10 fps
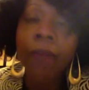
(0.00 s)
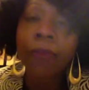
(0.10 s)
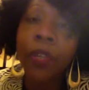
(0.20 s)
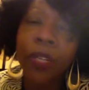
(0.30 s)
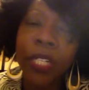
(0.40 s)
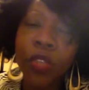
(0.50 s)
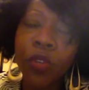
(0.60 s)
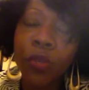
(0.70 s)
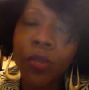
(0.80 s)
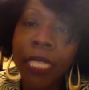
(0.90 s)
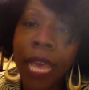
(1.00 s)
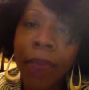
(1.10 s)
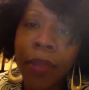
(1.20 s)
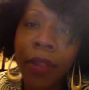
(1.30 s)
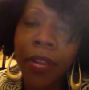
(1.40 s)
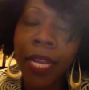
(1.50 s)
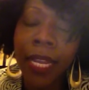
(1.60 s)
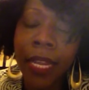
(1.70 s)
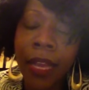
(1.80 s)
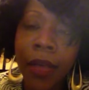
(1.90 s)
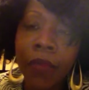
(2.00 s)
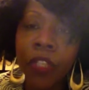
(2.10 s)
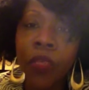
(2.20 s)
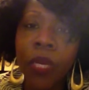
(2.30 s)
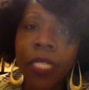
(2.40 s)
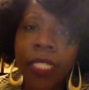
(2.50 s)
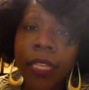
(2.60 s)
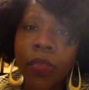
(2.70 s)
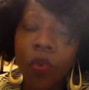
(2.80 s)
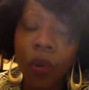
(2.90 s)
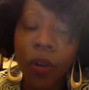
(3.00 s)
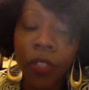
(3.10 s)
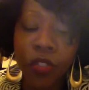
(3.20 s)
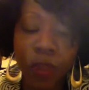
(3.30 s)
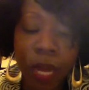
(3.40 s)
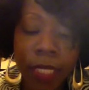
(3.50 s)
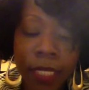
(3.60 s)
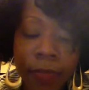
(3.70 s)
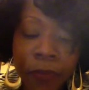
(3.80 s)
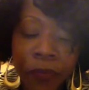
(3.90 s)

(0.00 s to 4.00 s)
During this critical time period, which was the war on drugs,